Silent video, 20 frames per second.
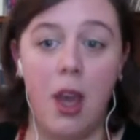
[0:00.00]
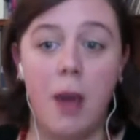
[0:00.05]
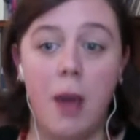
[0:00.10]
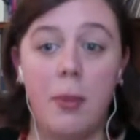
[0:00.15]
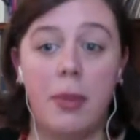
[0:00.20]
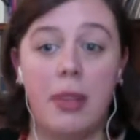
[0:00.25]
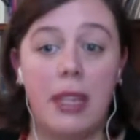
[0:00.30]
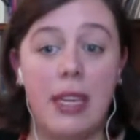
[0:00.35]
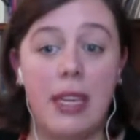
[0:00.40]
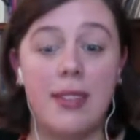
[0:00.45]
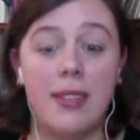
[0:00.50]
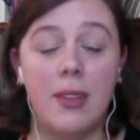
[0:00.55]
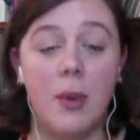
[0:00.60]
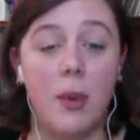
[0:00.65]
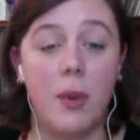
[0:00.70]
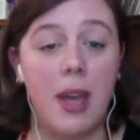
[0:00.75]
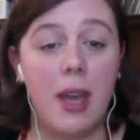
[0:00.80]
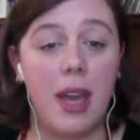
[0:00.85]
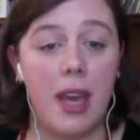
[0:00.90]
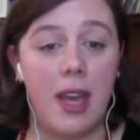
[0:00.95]
please go
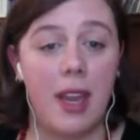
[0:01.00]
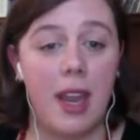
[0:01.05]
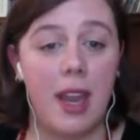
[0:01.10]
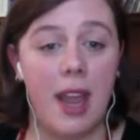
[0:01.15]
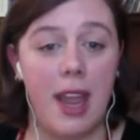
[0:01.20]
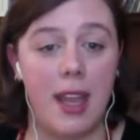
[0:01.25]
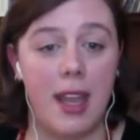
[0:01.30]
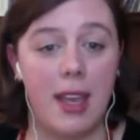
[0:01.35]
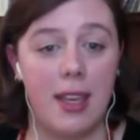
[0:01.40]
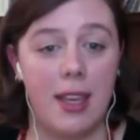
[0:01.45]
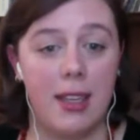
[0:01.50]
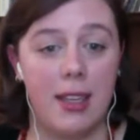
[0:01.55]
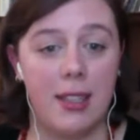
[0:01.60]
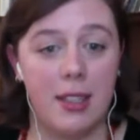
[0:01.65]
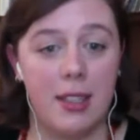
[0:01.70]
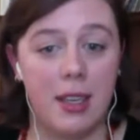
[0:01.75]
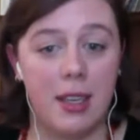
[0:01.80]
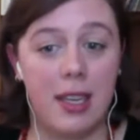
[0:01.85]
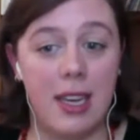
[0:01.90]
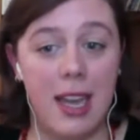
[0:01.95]
ahead and
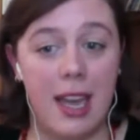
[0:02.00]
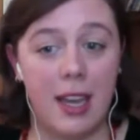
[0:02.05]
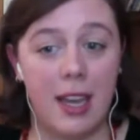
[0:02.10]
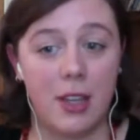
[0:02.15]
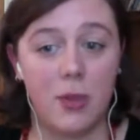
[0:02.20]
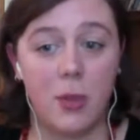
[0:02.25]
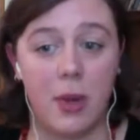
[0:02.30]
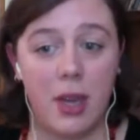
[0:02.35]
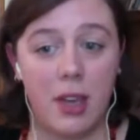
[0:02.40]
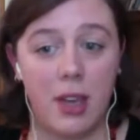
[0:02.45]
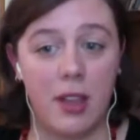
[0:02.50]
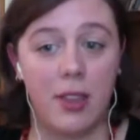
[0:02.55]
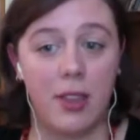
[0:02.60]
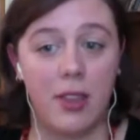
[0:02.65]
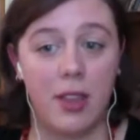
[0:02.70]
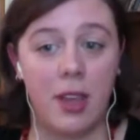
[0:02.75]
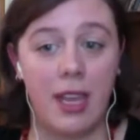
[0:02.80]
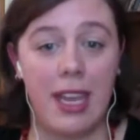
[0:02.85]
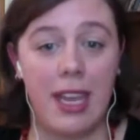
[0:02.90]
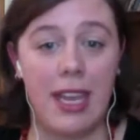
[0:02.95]
connect with
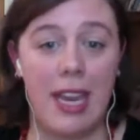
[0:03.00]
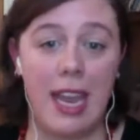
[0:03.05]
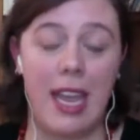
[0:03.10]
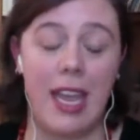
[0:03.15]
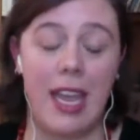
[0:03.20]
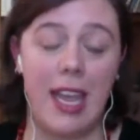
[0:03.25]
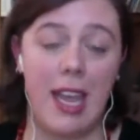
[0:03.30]
NAEA